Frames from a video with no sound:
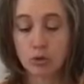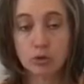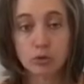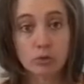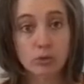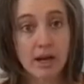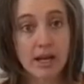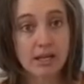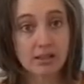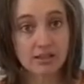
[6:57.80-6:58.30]

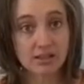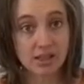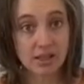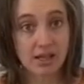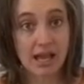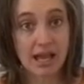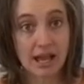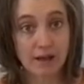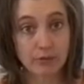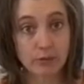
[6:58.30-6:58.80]
great to
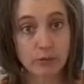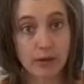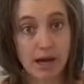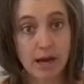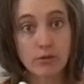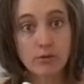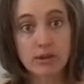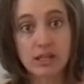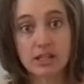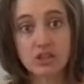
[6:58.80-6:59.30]
have
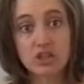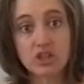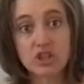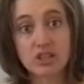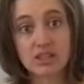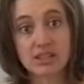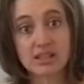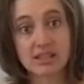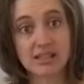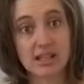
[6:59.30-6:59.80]
around. These
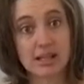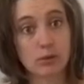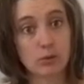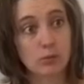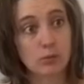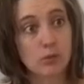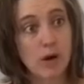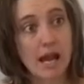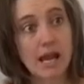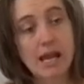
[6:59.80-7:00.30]
just sit
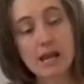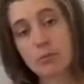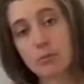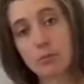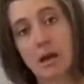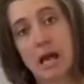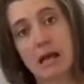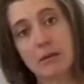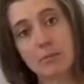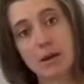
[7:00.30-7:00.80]
right
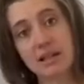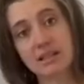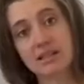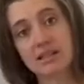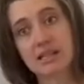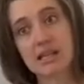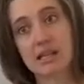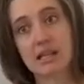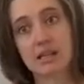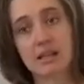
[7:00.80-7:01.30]
by my
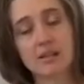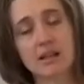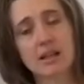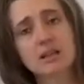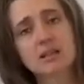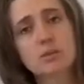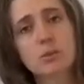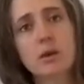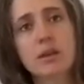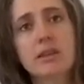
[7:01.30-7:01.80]
sink, and
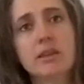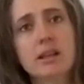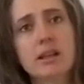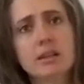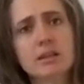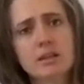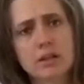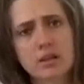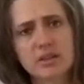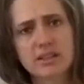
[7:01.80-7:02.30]
that's one
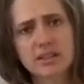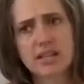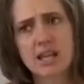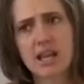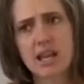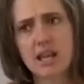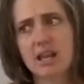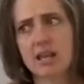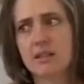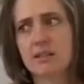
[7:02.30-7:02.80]
thing that I'll
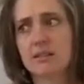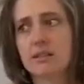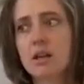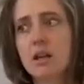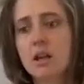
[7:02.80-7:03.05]
say is